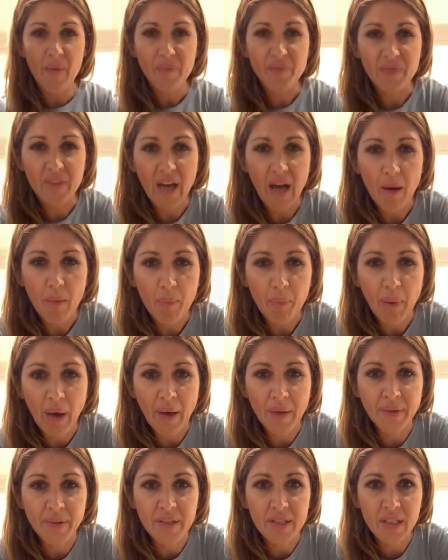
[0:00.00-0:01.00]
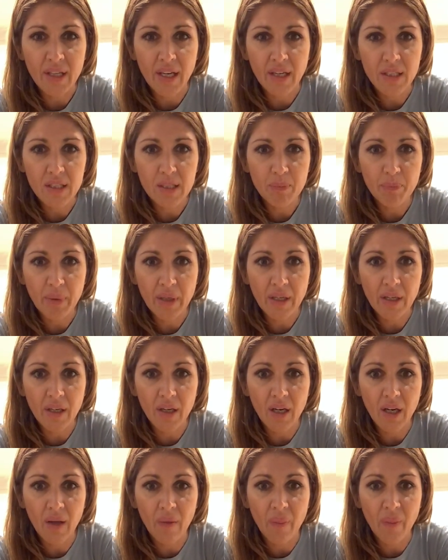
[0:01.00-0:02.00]
that band gets
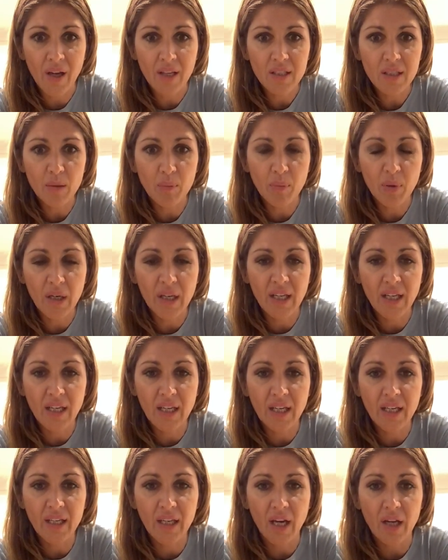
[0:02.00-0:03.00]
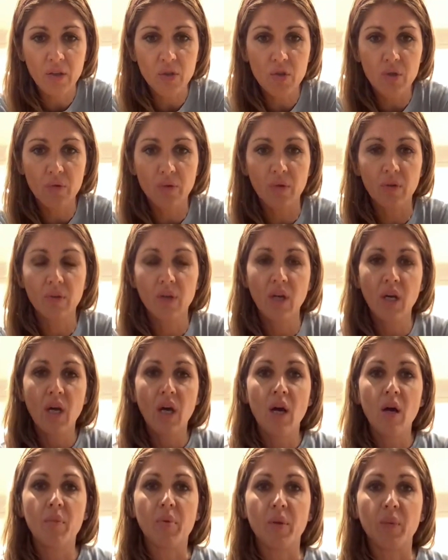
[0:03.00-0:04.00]
bigger, and that's completely natural.
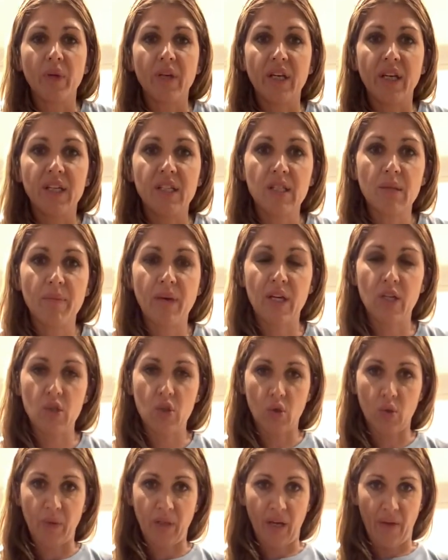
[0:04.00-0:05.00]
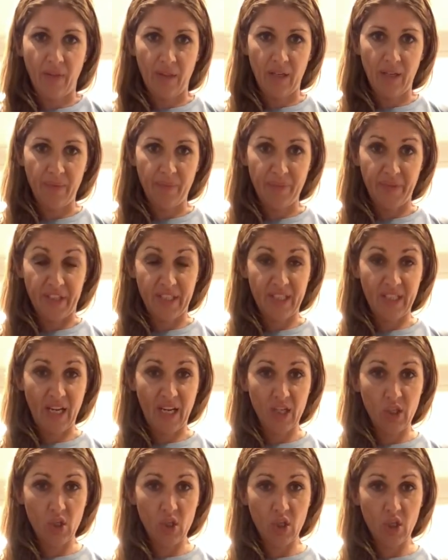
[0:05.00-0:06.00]
But we need to make sure we get the
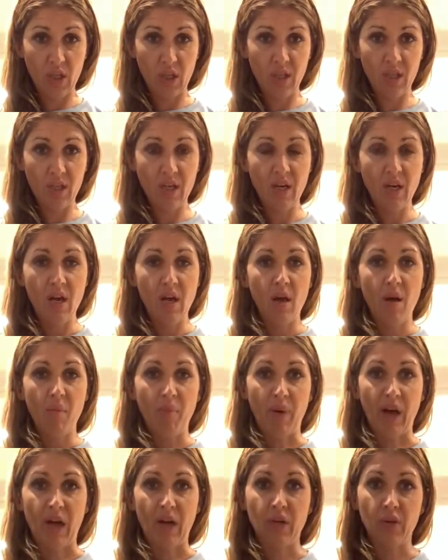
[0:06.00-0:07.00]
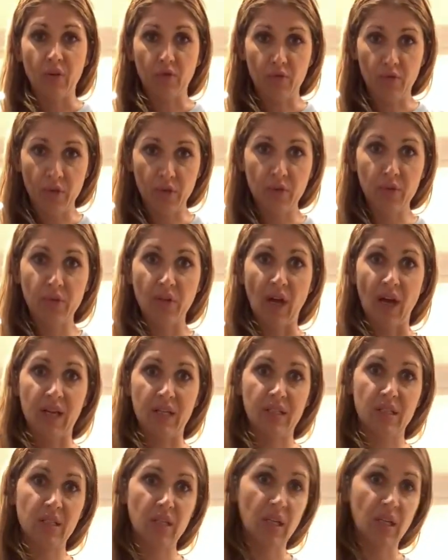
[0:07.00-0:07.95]
tension back through that